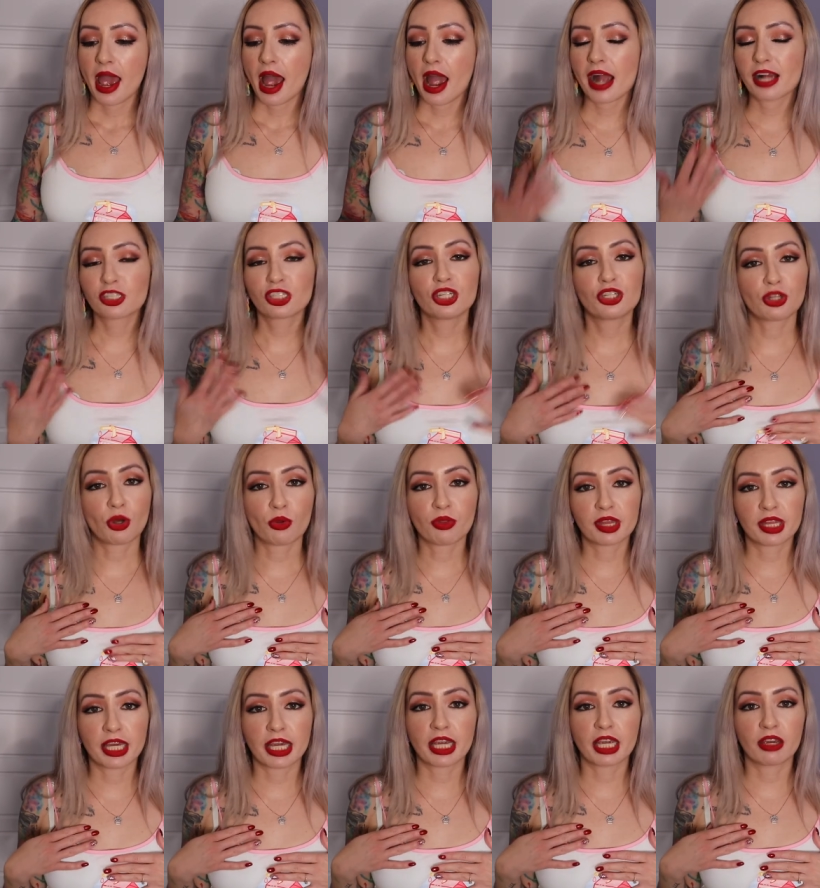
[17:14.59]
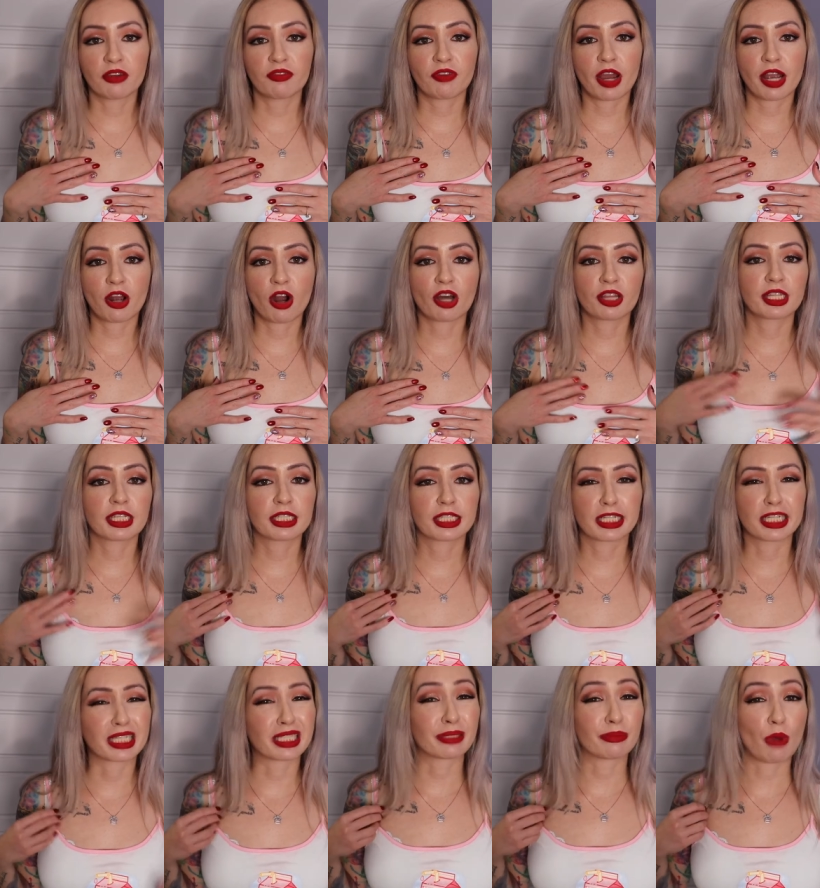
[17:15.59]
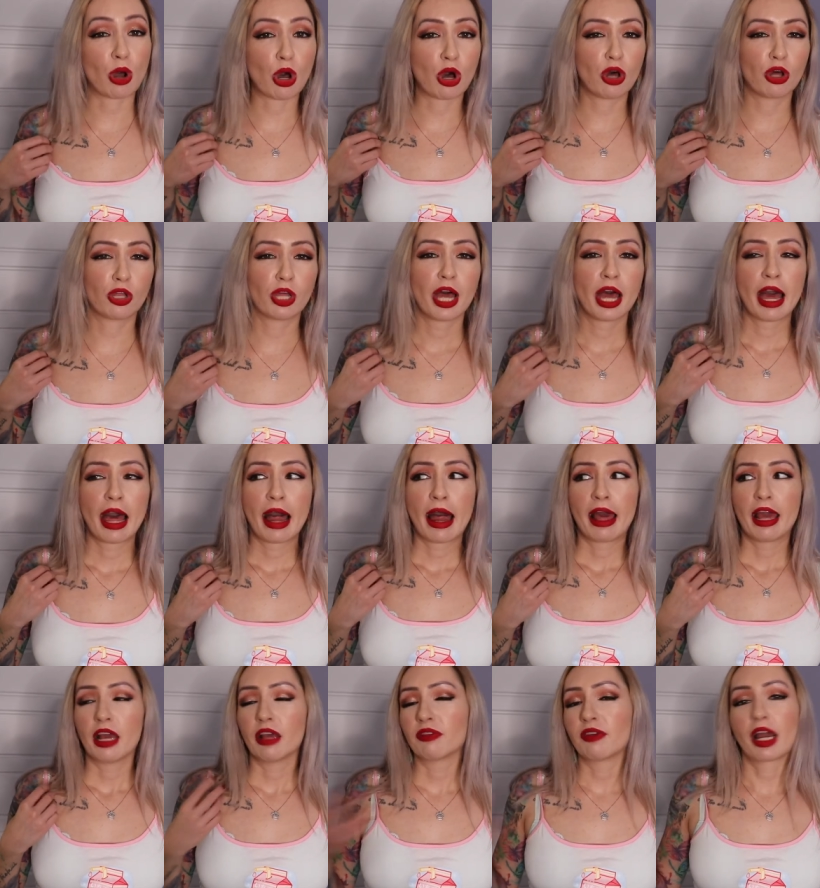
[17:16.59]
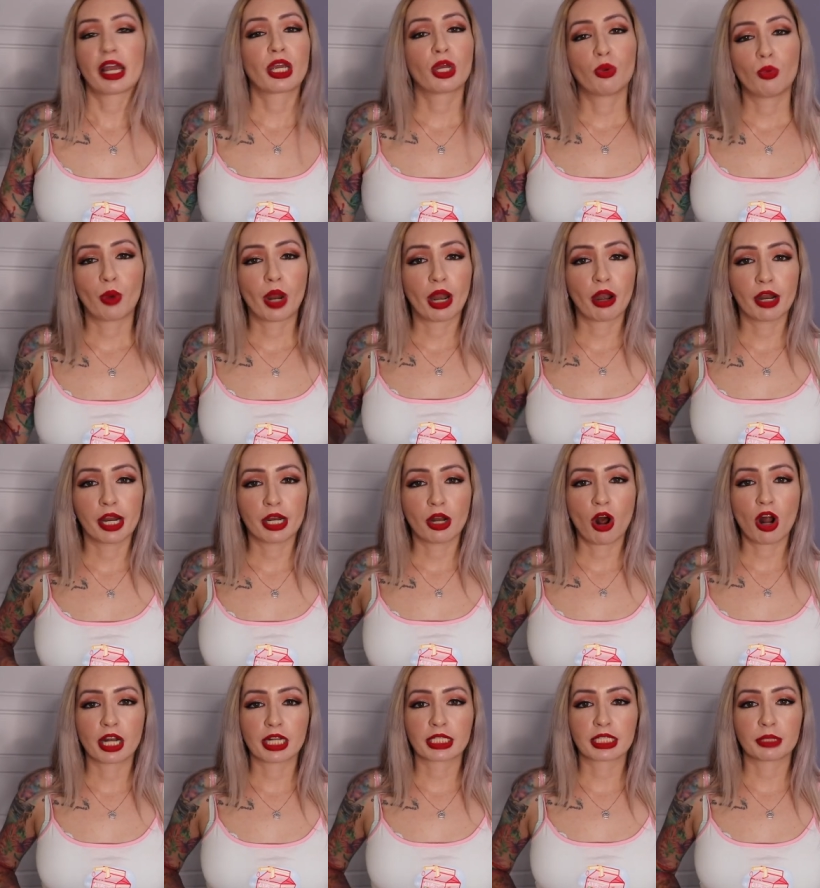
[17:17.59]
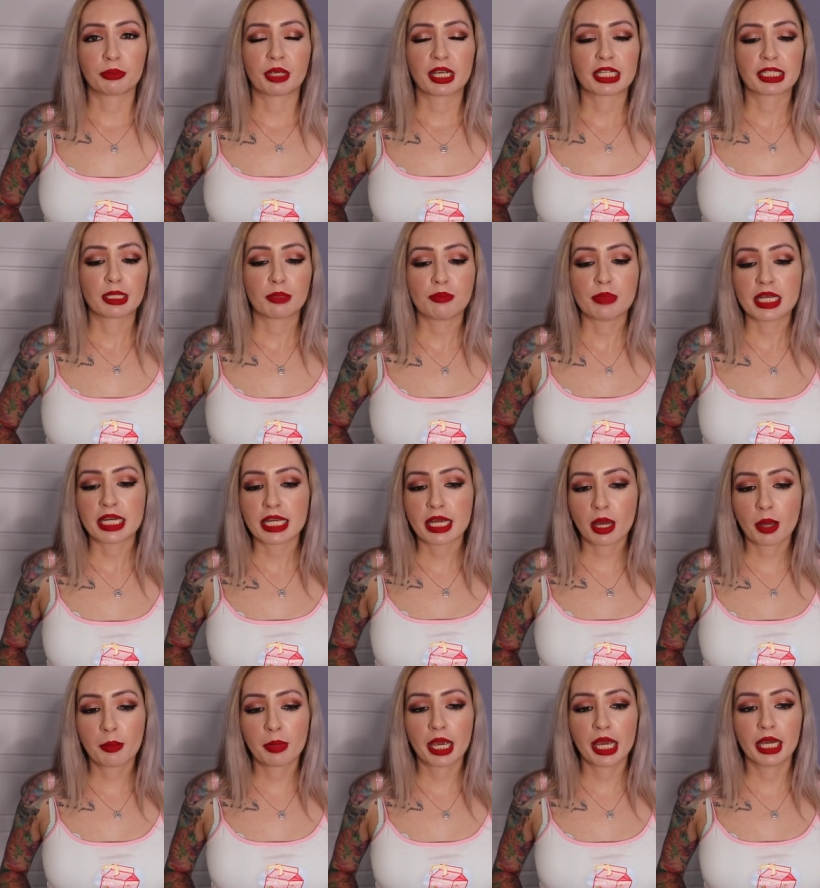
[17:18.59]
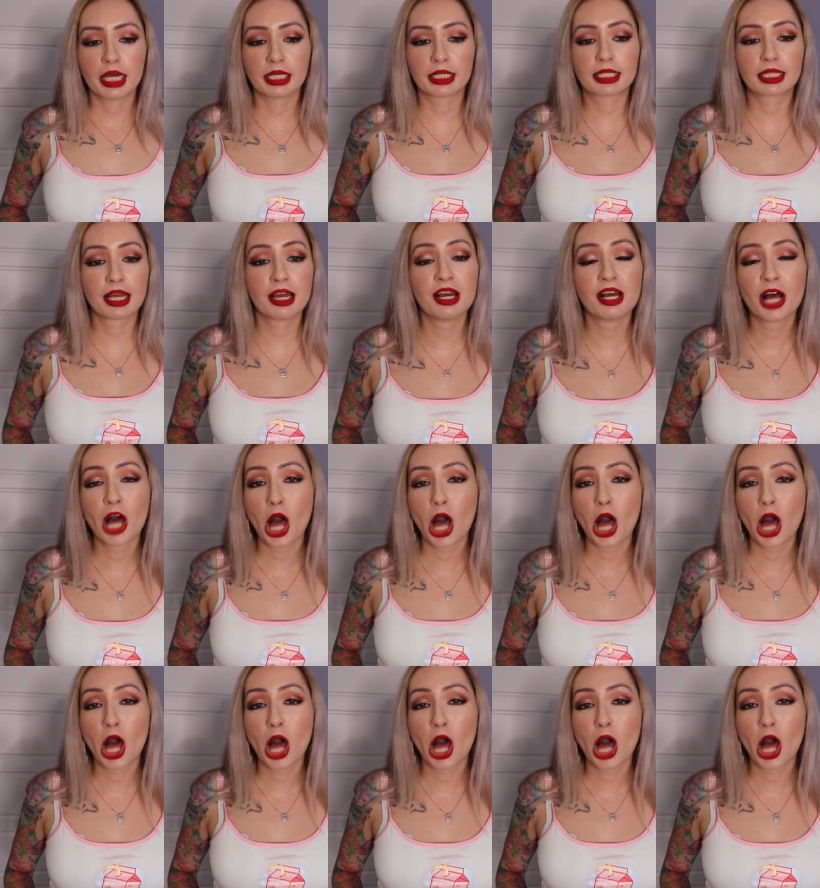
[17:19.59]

I actually don't think if I got this in a small, if I could wear it, honestly, because the medium is